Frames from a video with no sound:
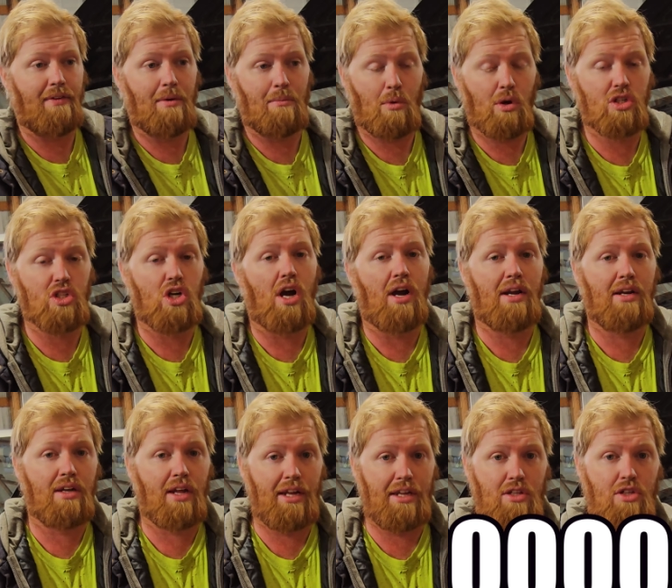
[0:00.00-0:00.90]
We're talking
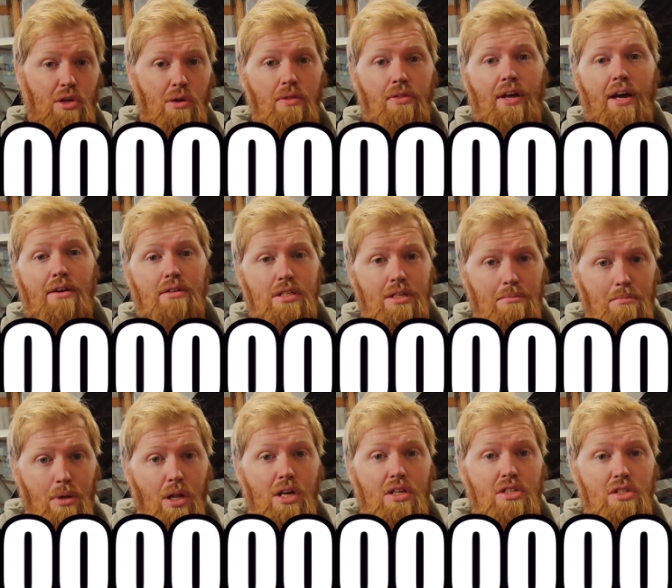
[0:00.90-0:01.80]
like $2,000
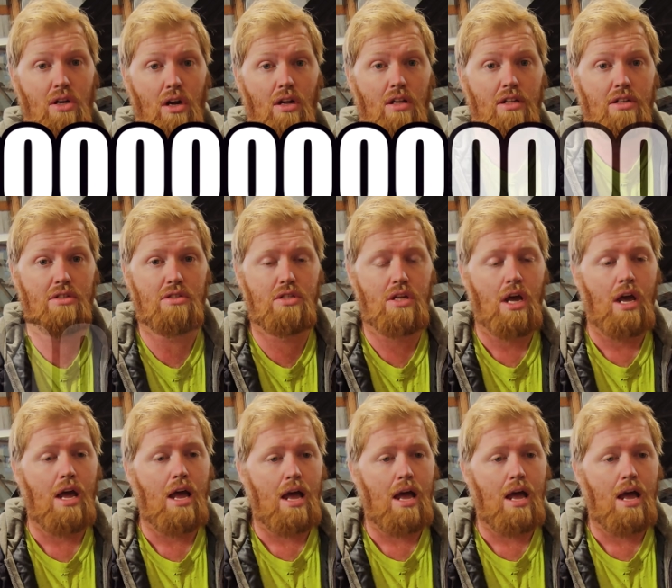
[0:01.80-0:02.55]
plus,